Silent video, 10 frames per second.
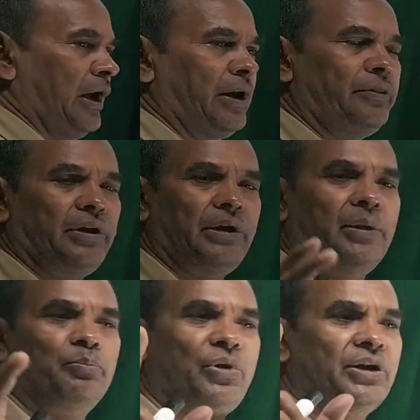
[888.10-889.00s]
another
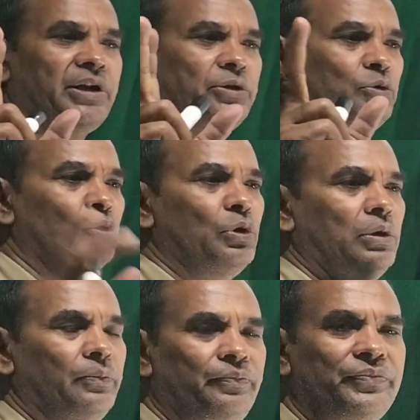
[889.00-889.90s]
important rule
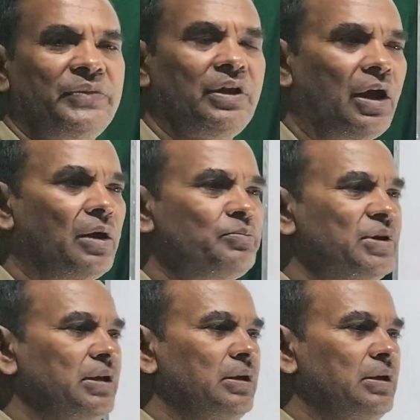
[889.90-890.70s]
of